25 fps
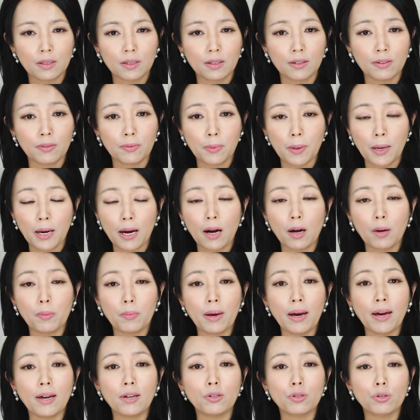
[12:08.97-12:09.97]
have
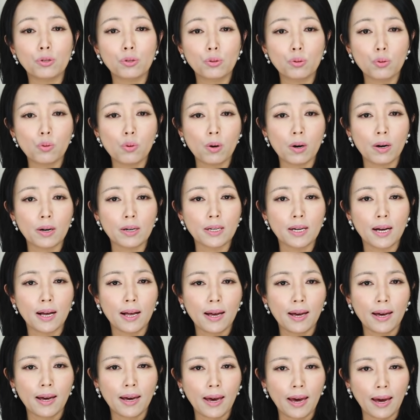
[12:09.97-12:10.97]
become a sword
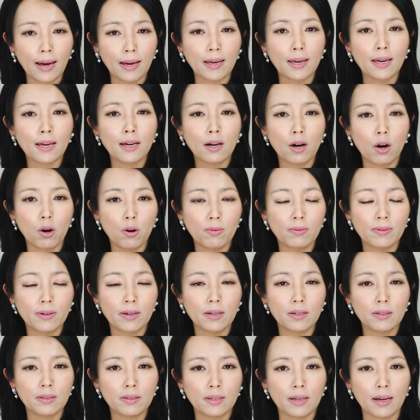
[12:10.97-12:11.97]
hanging
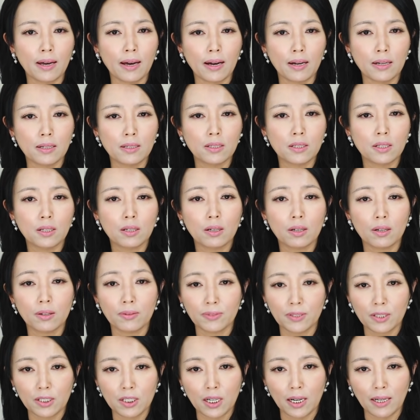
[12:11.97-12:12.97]
over the heads
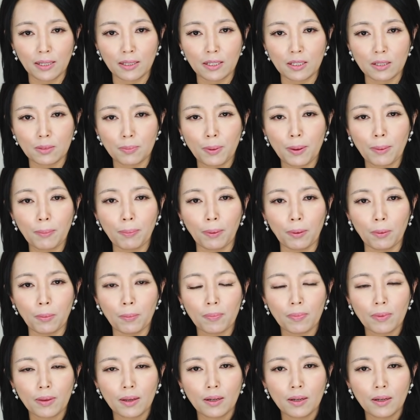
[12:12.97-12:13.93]
of the Chinese people.